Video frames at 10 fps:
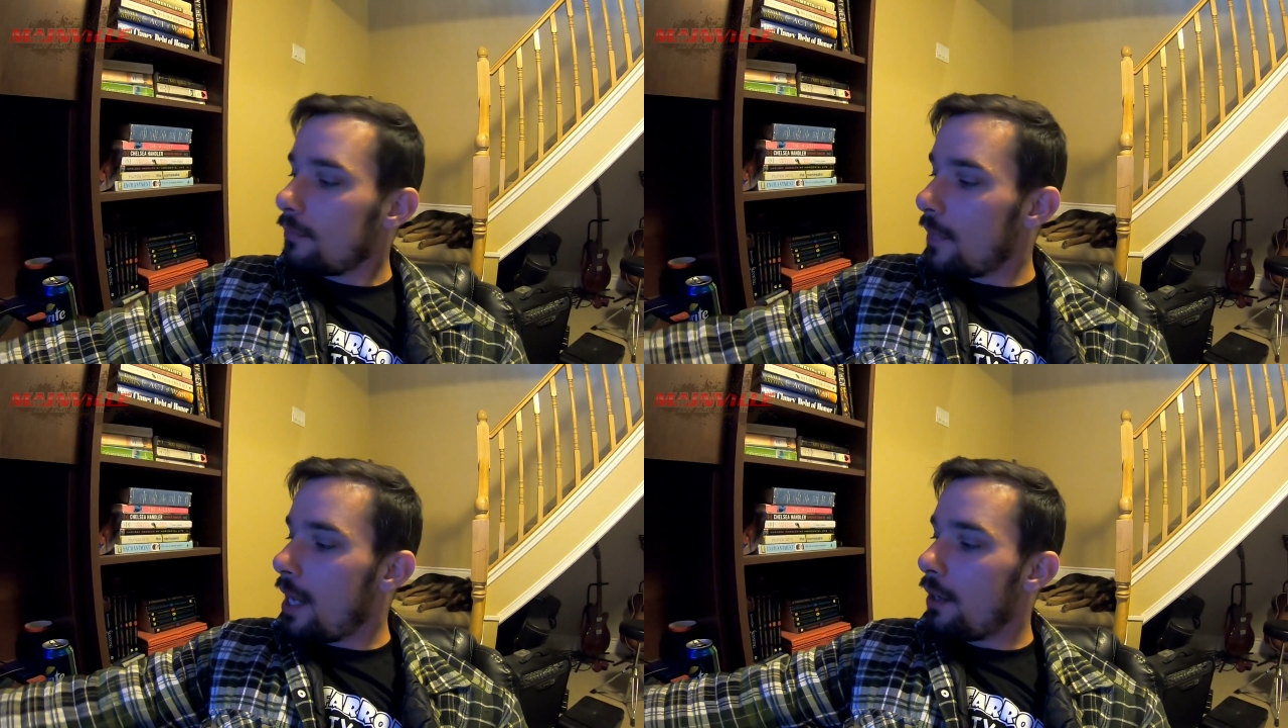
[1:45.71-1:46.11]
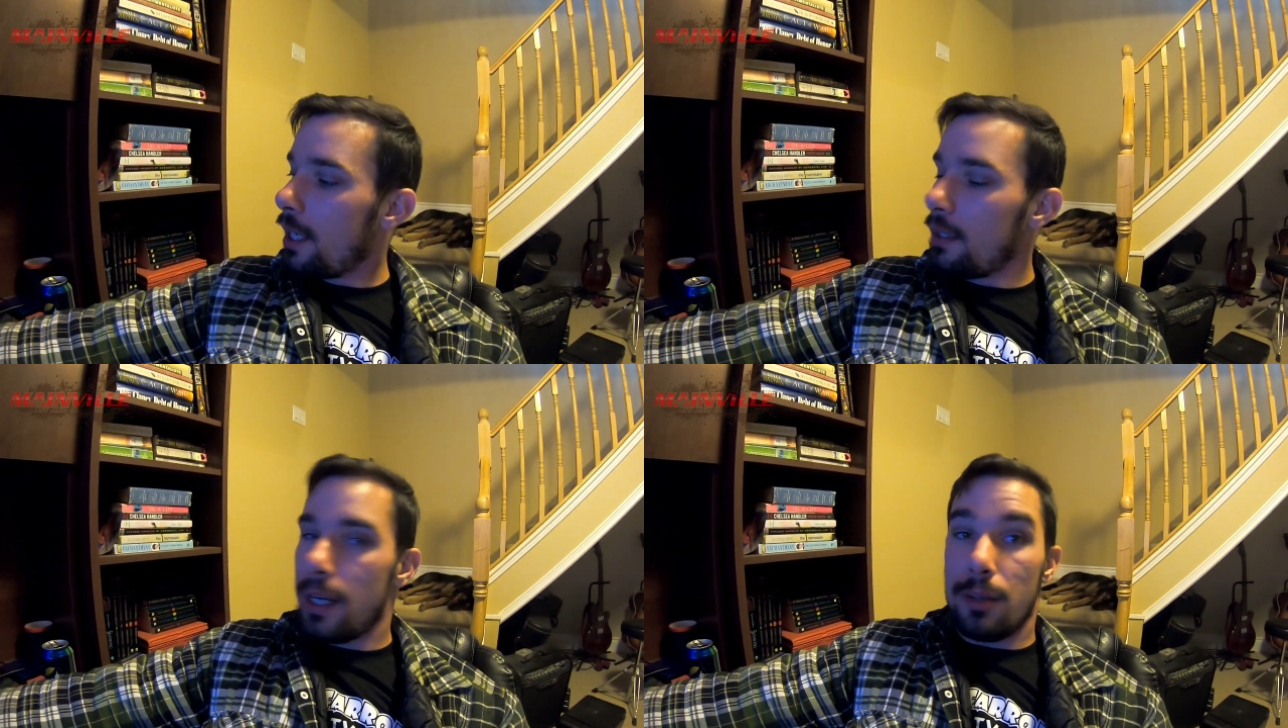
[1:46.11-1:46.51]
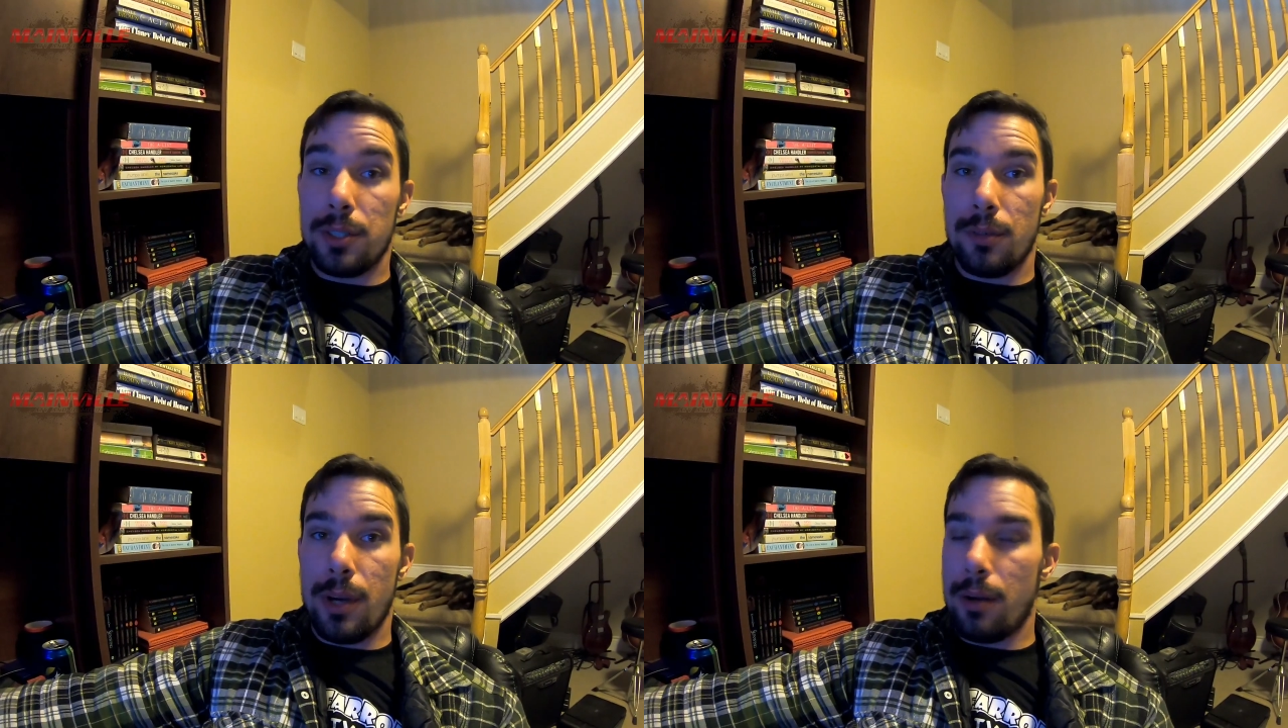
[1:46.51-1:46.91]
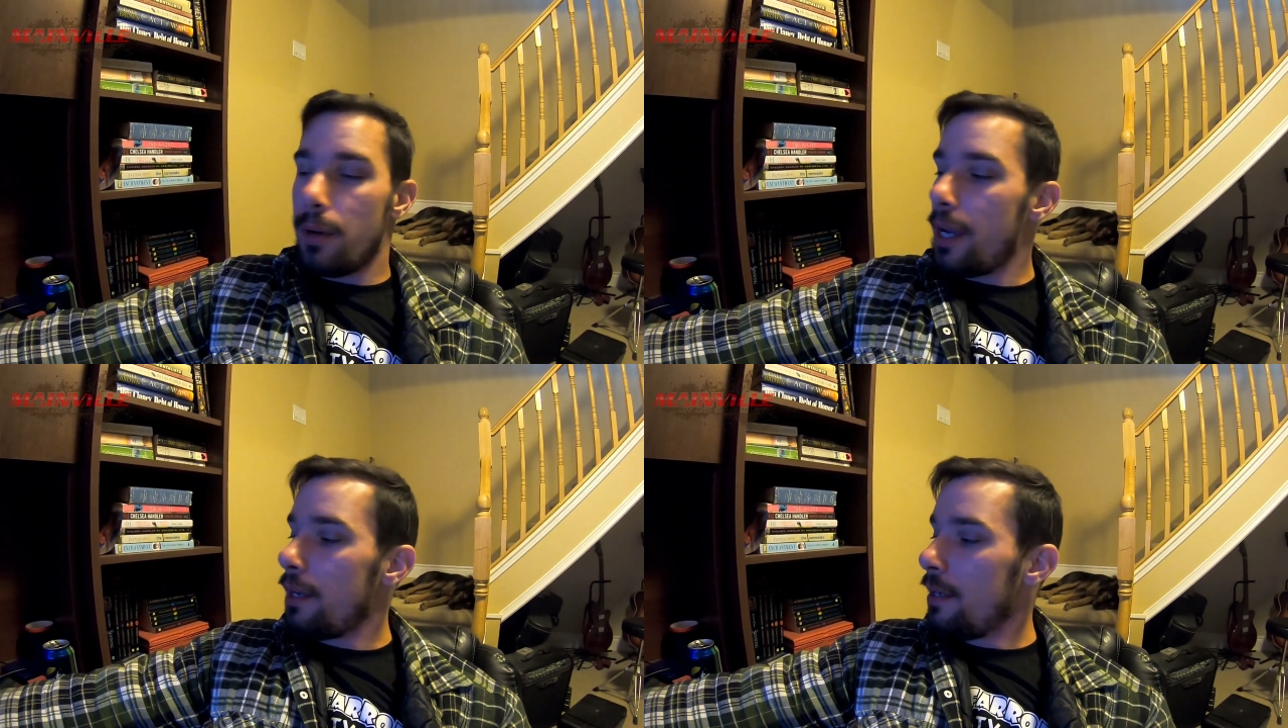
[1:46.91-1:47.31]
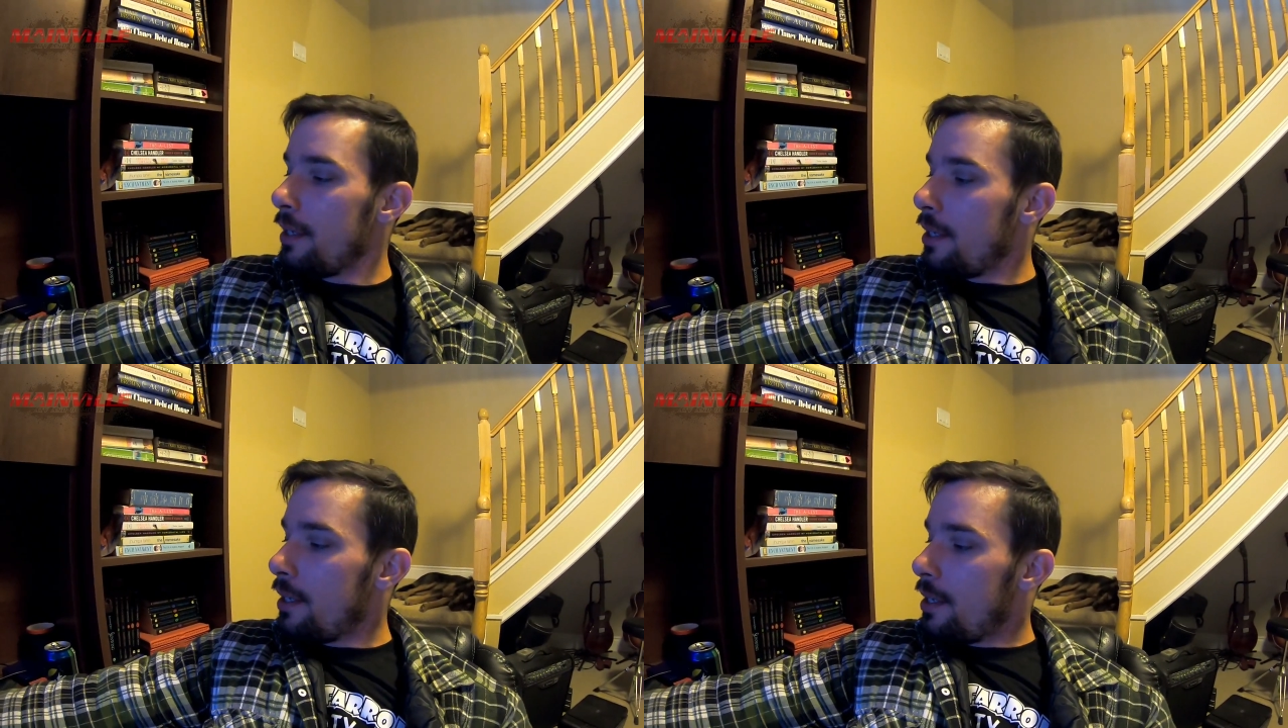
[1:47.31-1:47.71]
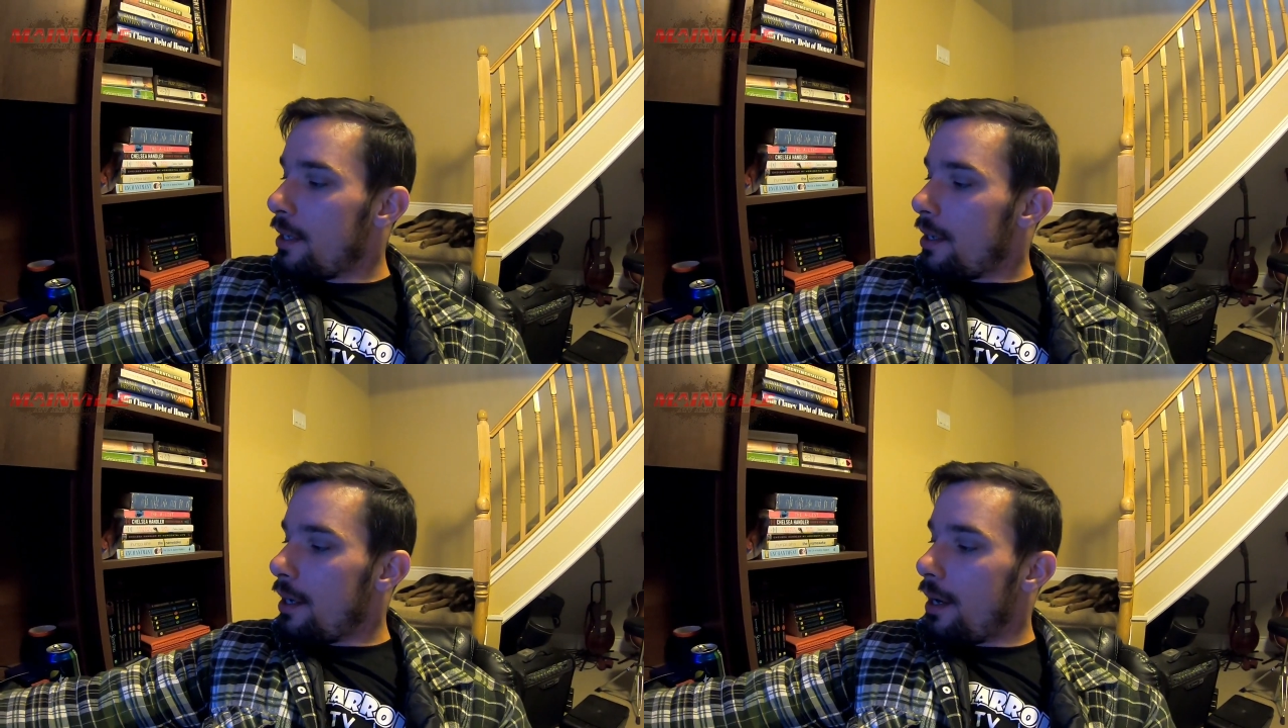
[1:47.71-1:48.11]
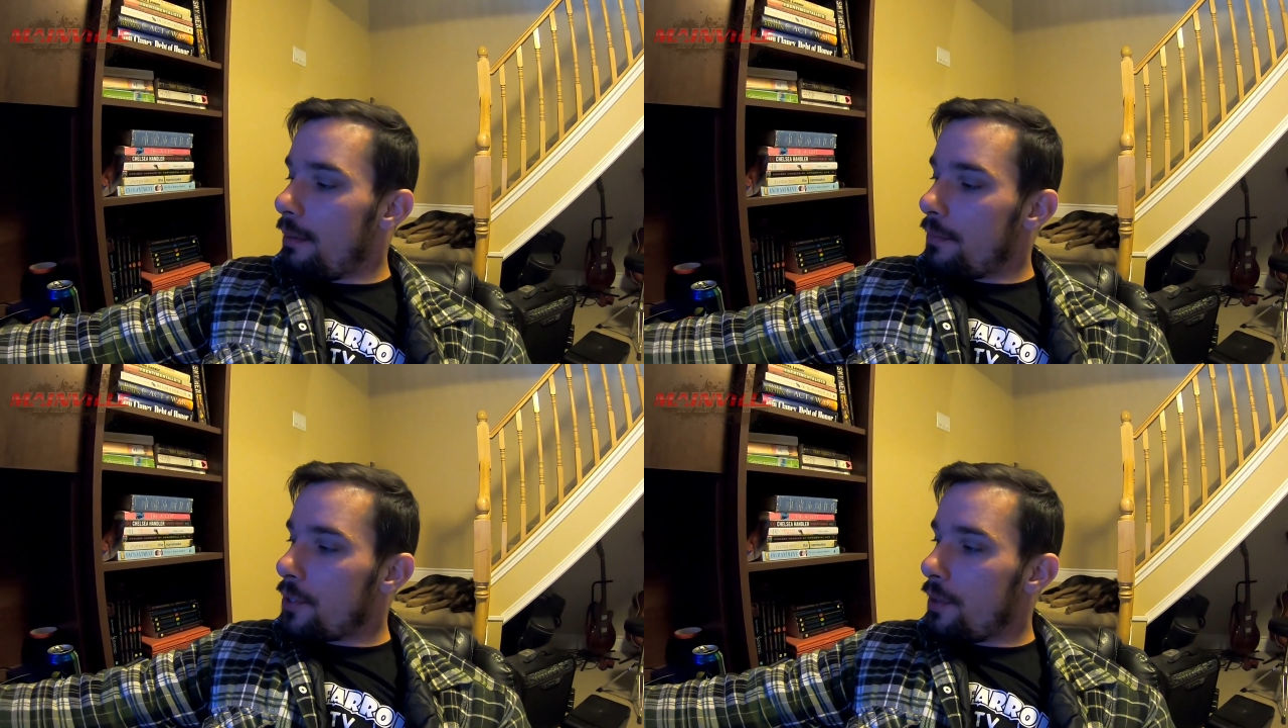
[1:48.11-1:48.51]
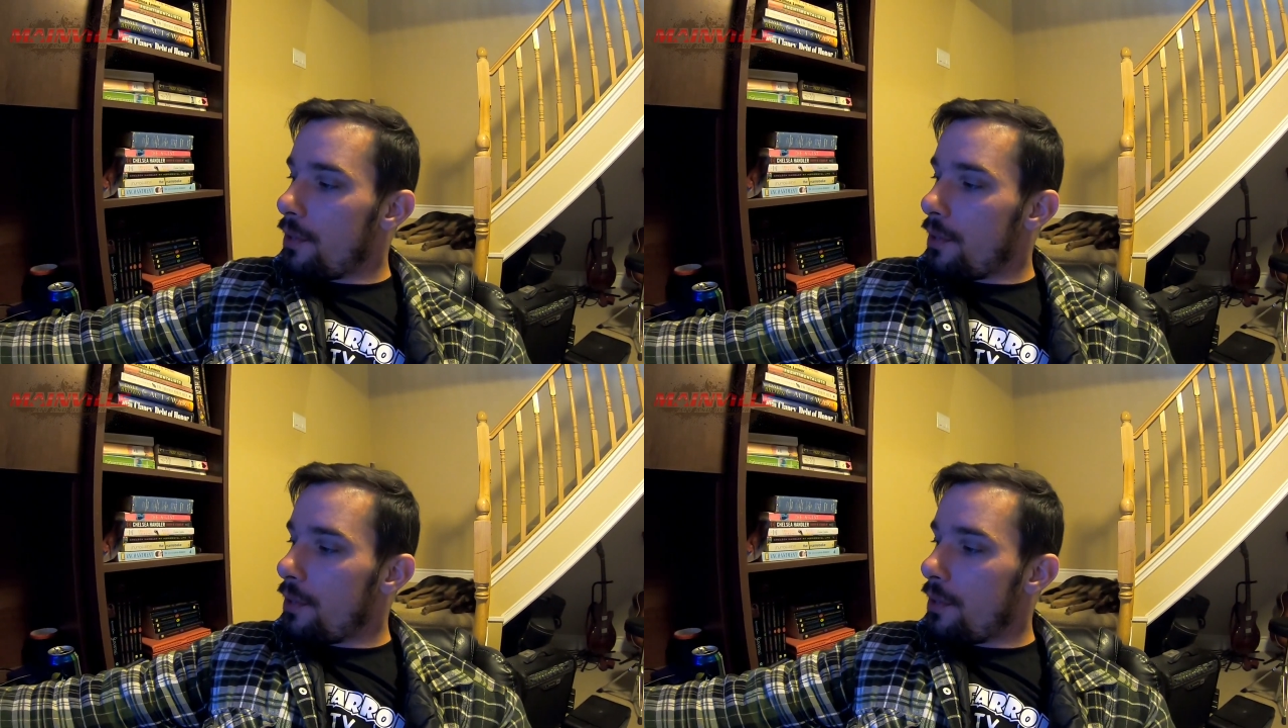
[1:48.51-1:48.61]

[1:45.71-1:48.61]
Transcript: and I'll get that out to you right away. So